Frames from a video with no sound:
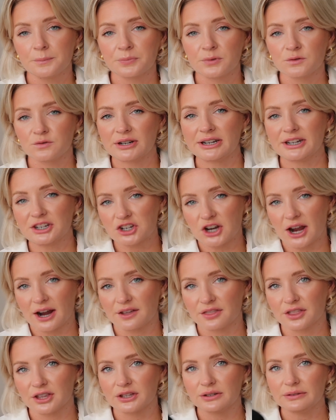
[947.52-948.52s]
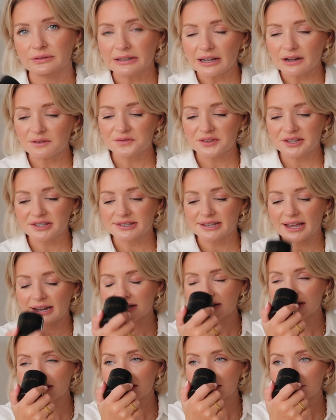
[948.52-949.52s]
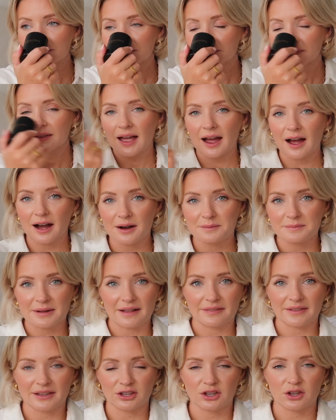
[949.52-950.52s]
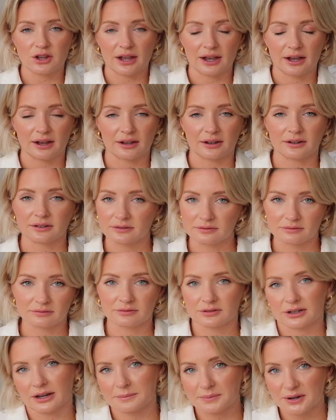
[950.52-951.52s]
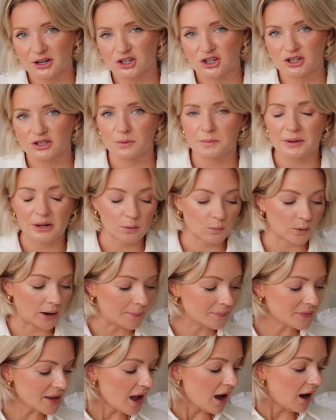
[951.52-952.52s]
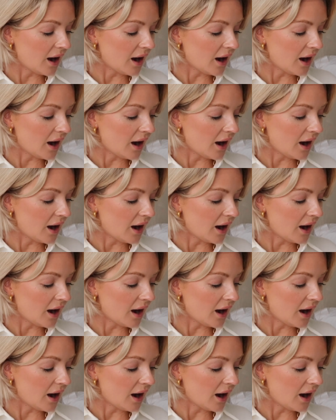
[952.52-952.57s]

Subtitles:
really check that you love the scent, and then you can like purchase the bigger one.